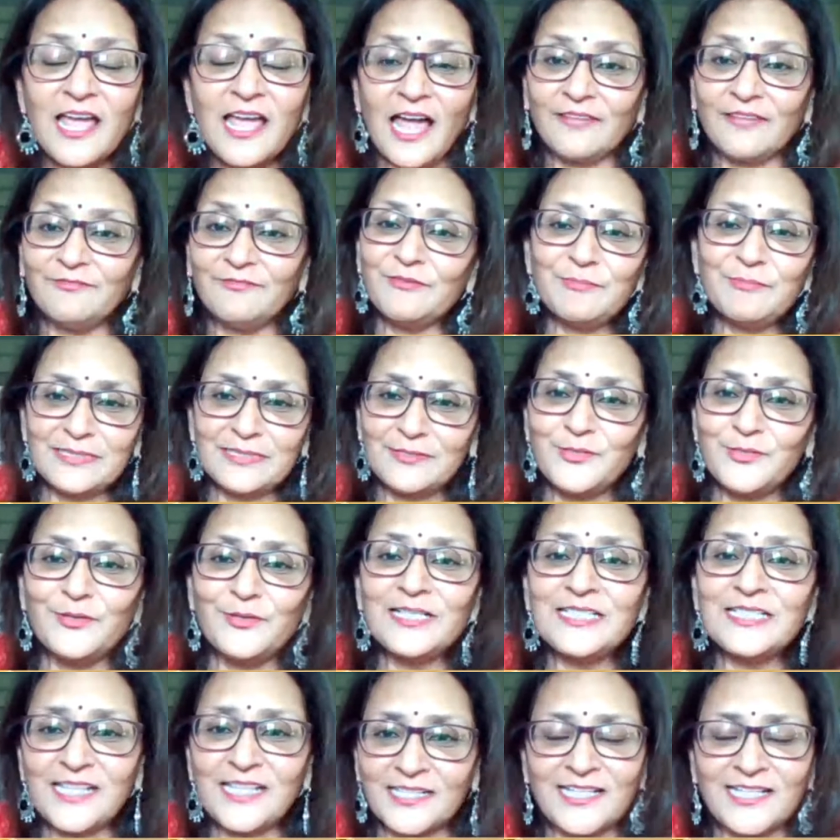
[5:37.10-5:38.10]
and we've been
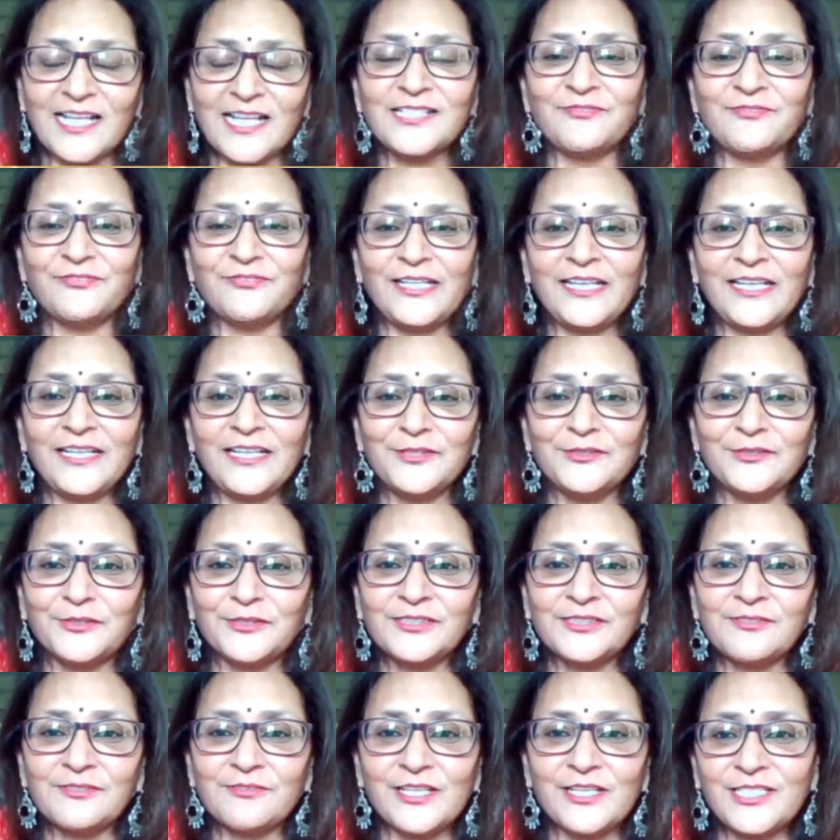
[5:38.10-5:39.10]
doing successfully,
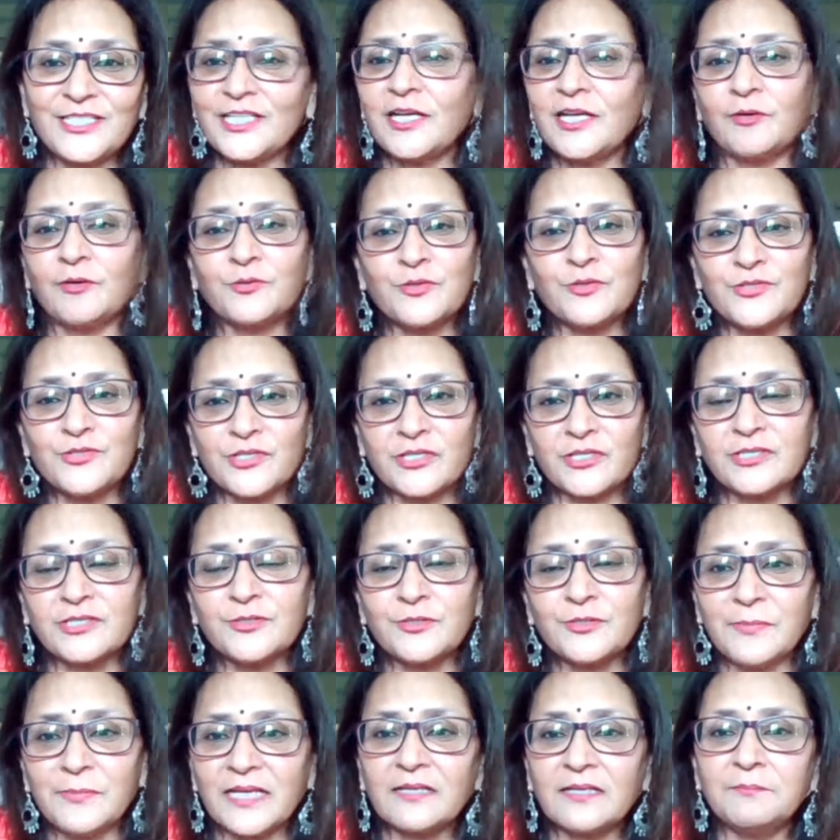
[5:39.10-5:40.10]
reaching out to children to
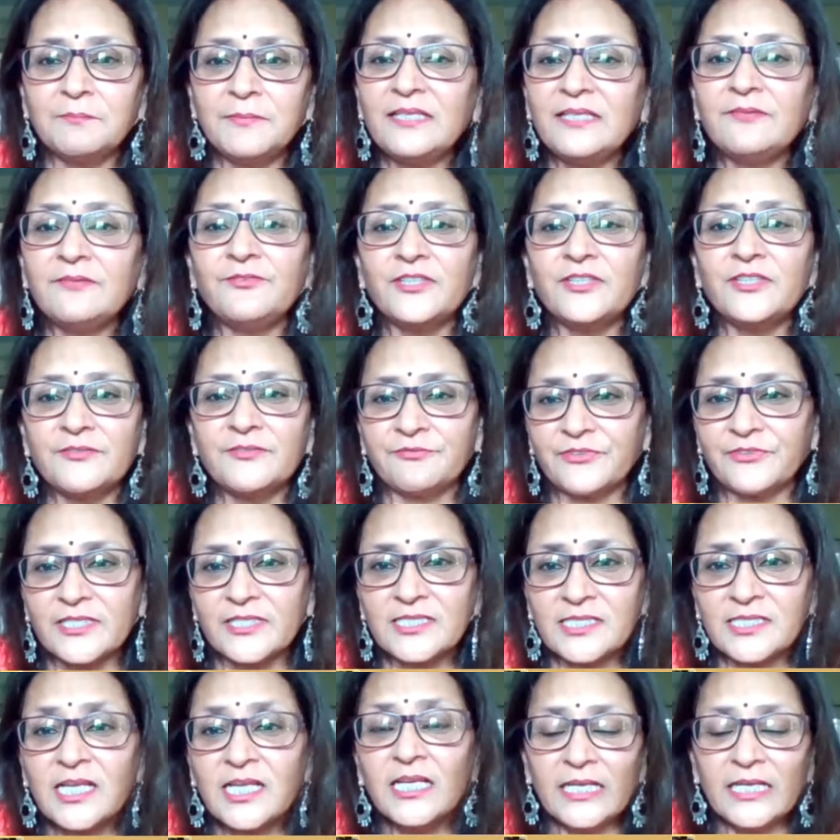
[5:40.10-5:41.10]
make a meaningful difference
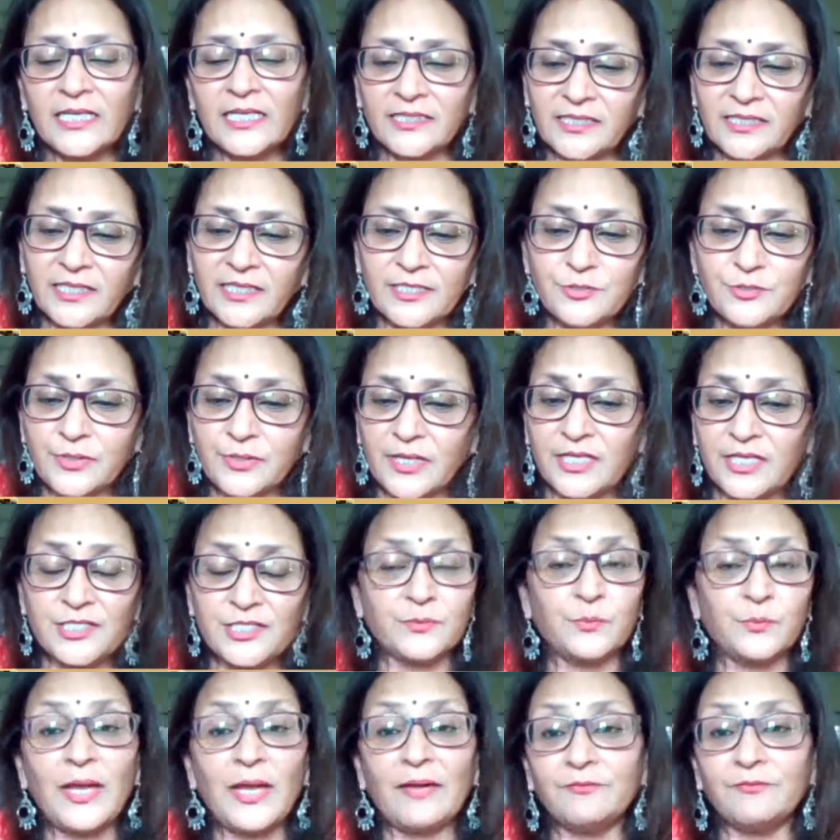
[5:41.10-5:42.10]
in their education.
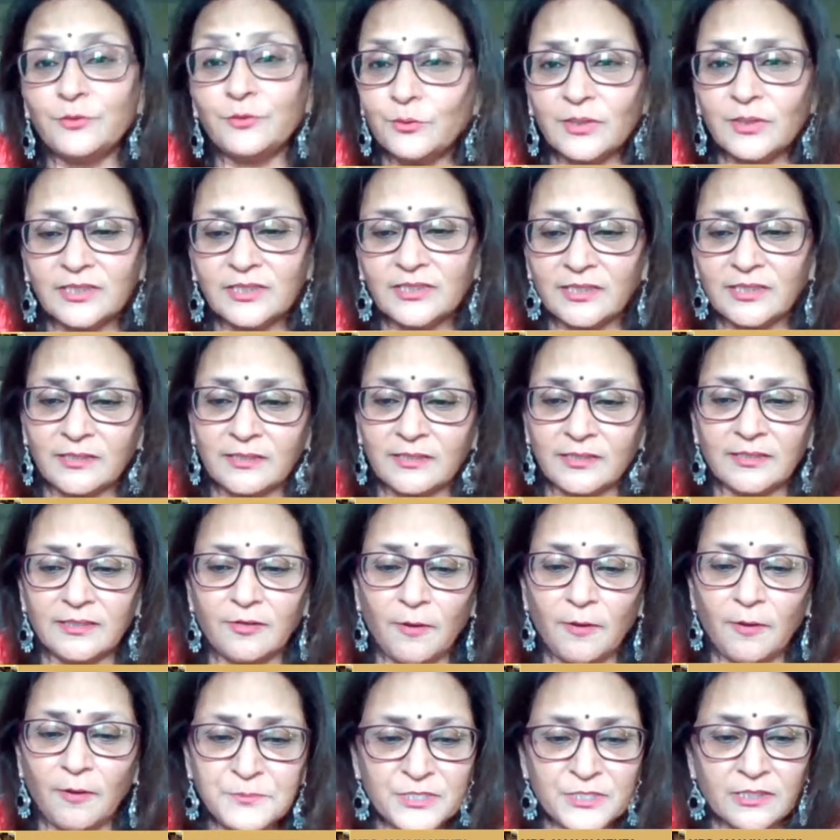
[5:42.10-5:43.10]
We have no other
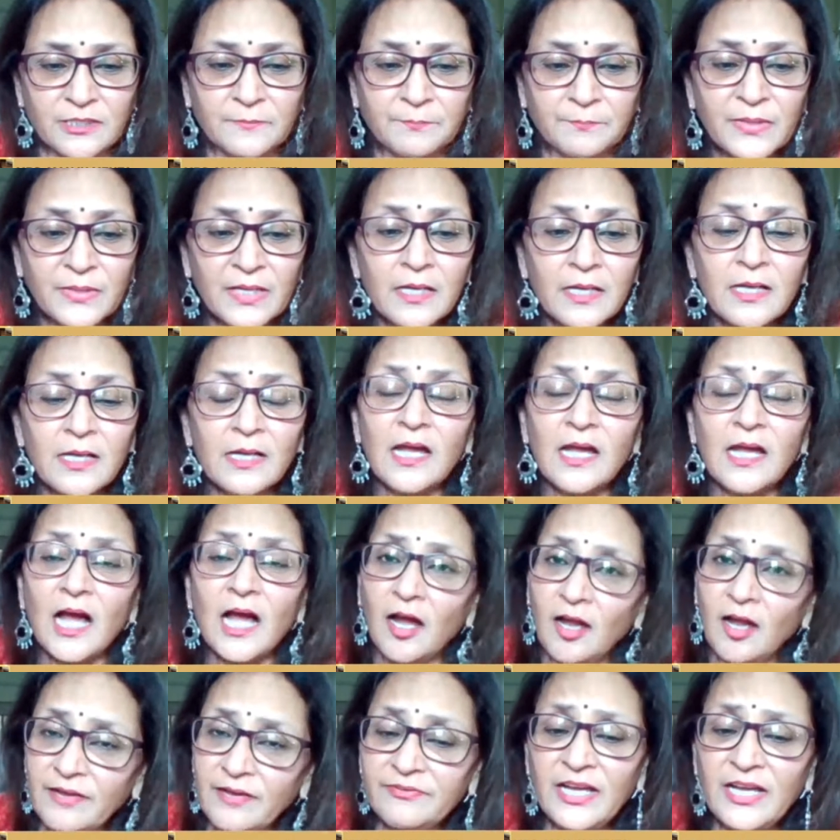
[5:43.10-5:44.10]
option.
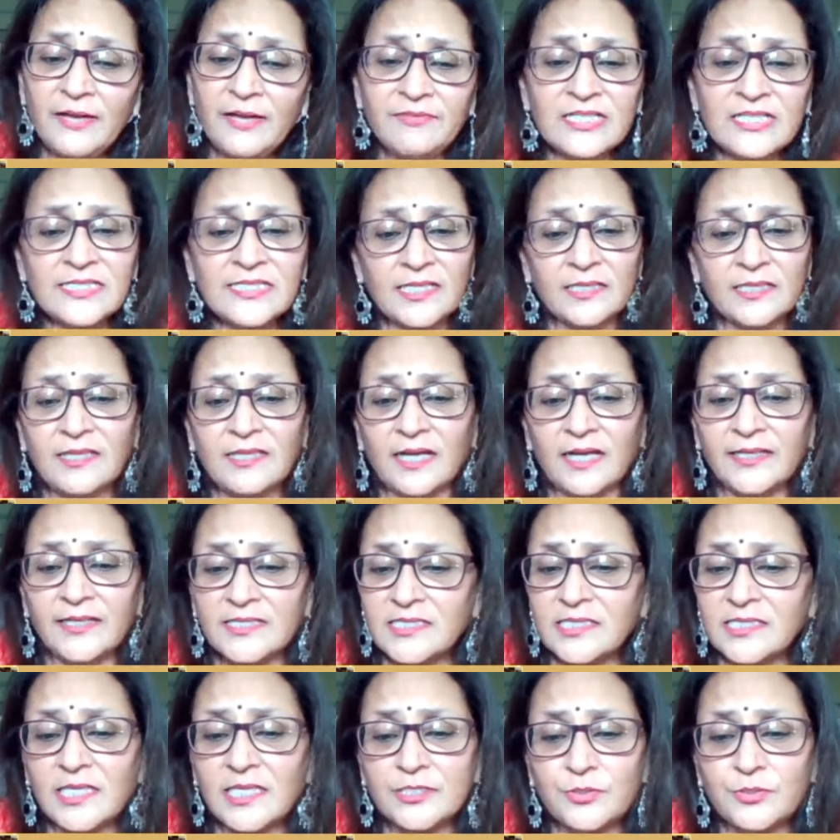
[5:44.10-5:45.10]
However, having said that, as
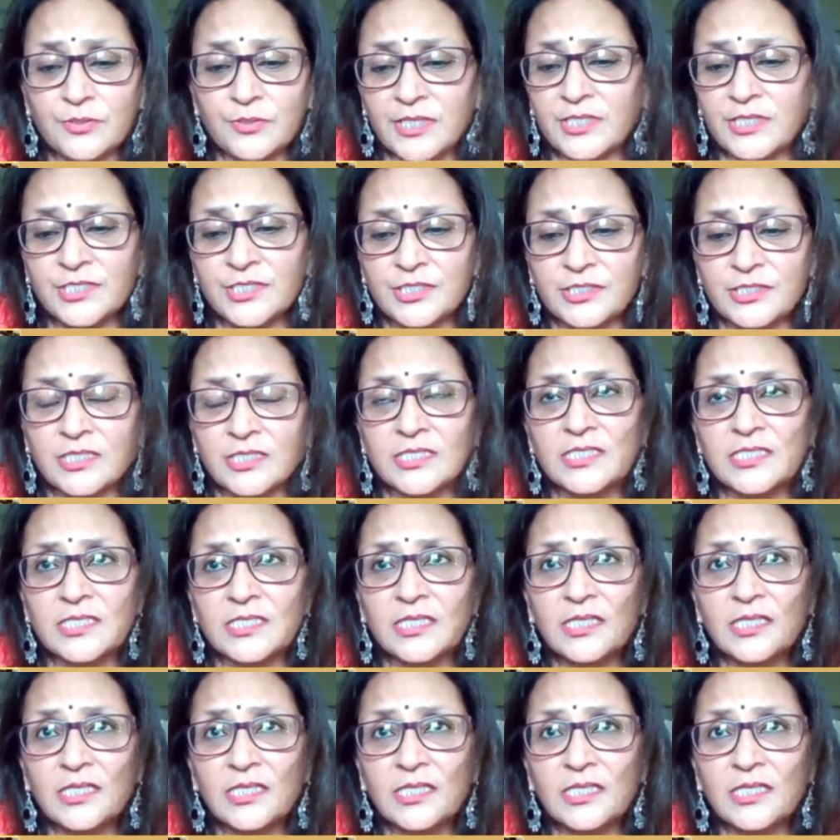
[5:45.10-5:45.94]
an educationist,